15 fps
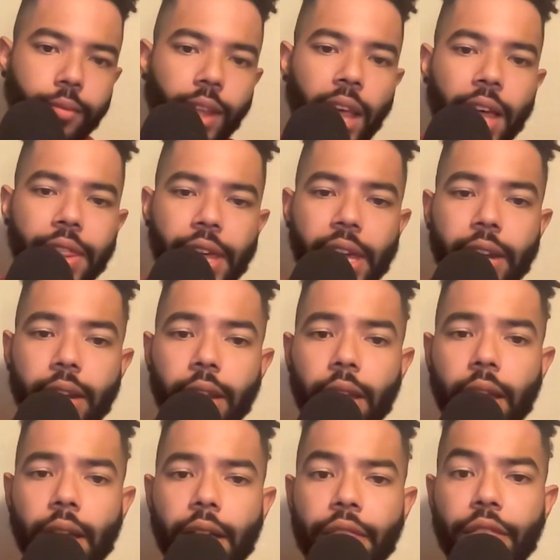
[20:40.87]
And then
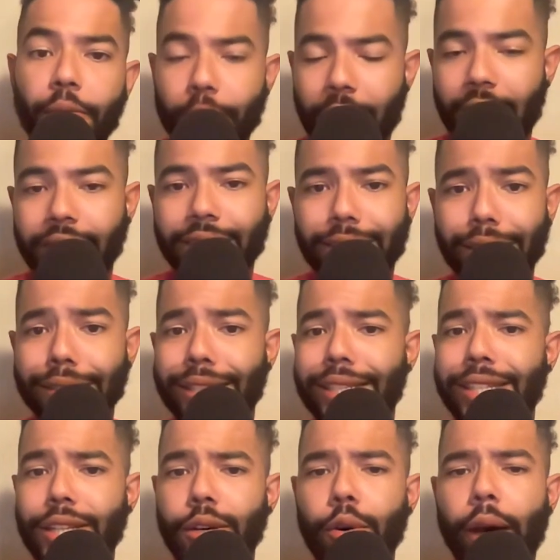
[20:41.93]
the Mets,
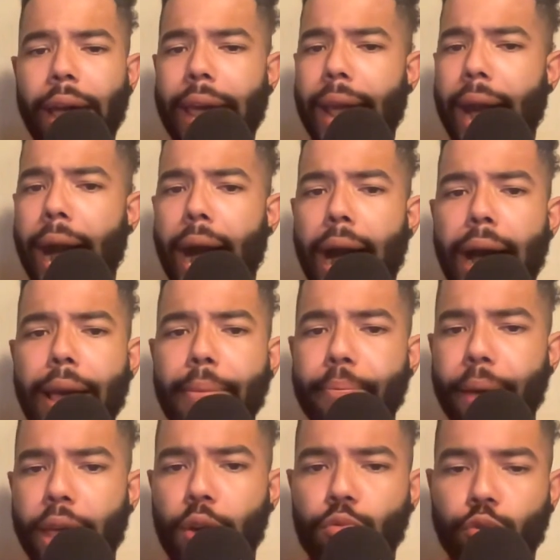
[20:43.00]
still a high
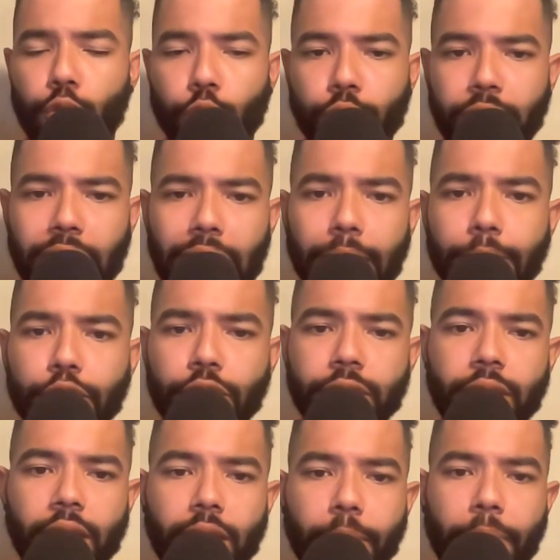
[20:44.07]
payroll team, just
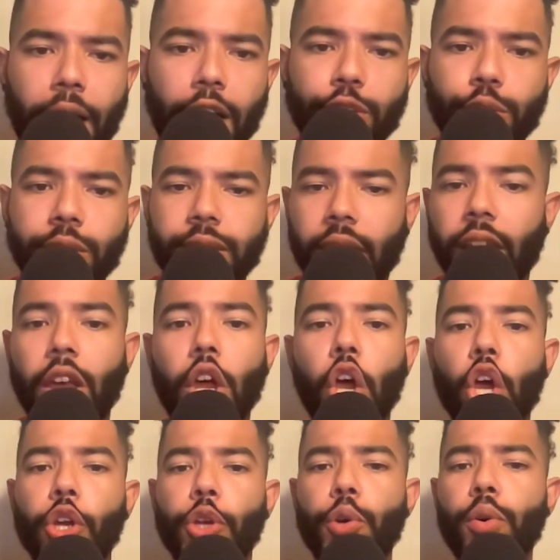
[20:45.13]
like the Padres, like
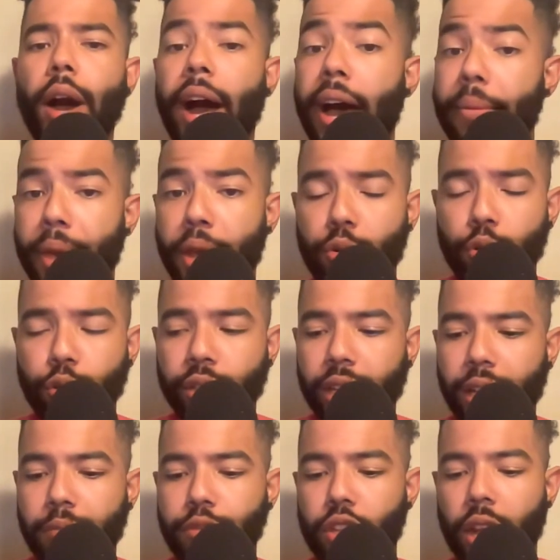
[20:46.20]
two high payroll
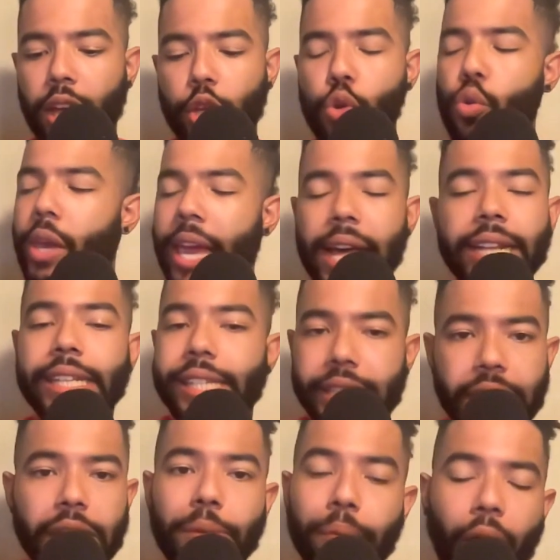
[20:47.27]
teams. Like you can't
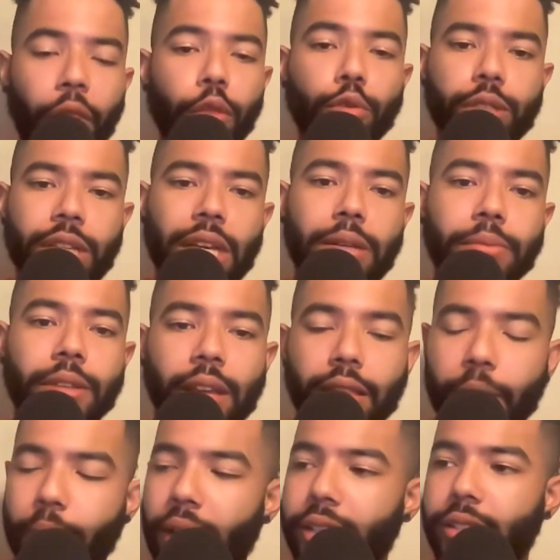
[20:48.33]
sleep on those teams, like the
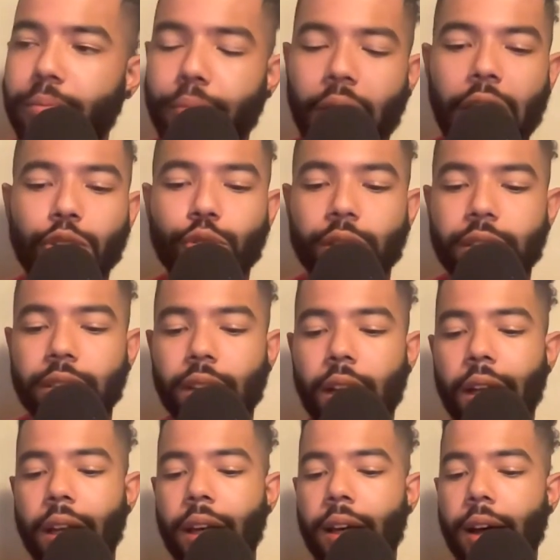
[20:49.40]
Mets and Padres.
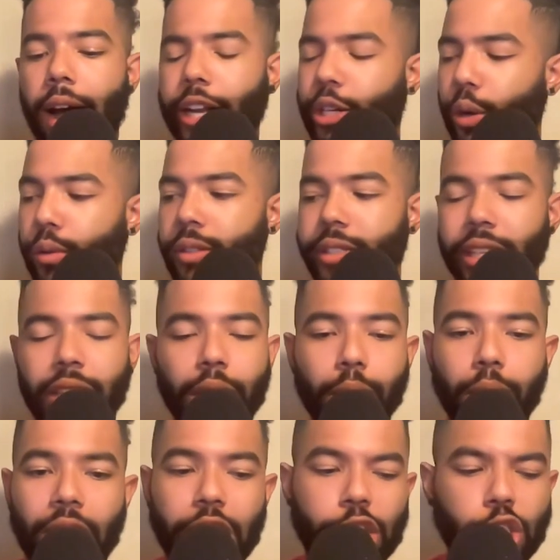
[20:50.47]
I don't see them
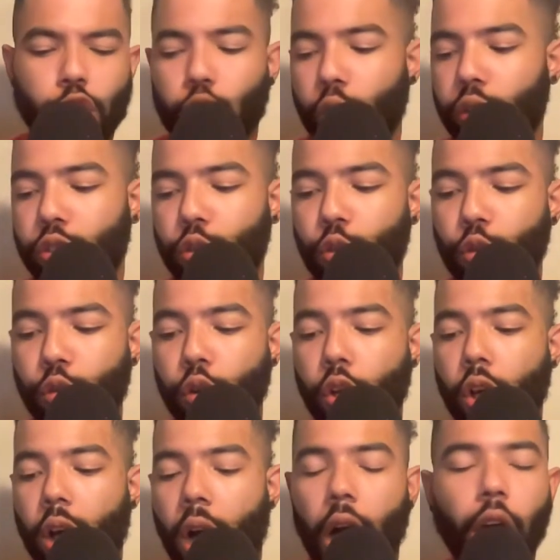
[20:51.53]
like starting to
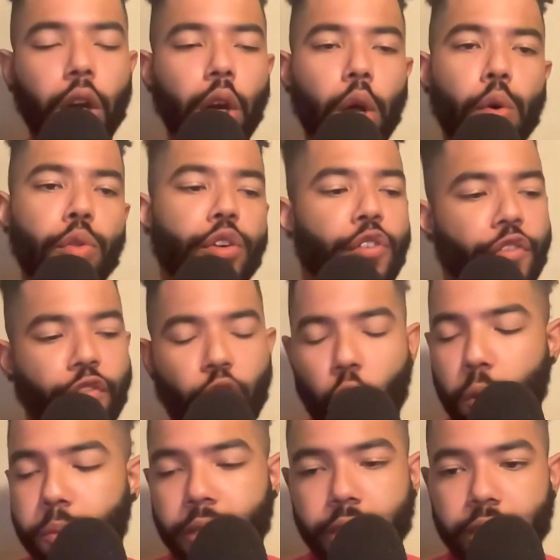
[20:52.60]
unload their
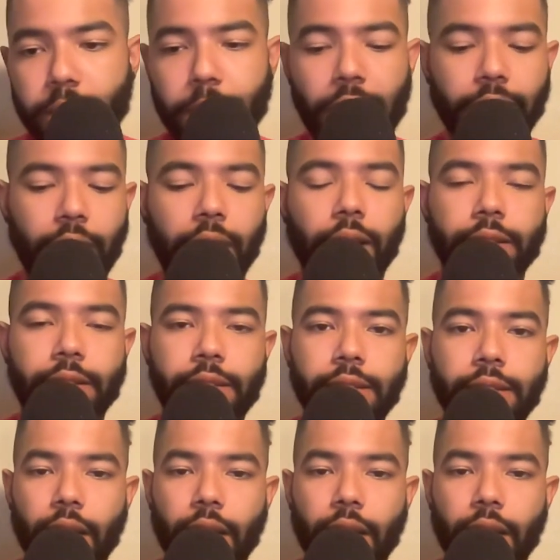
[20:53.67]
farm system at the end of the season.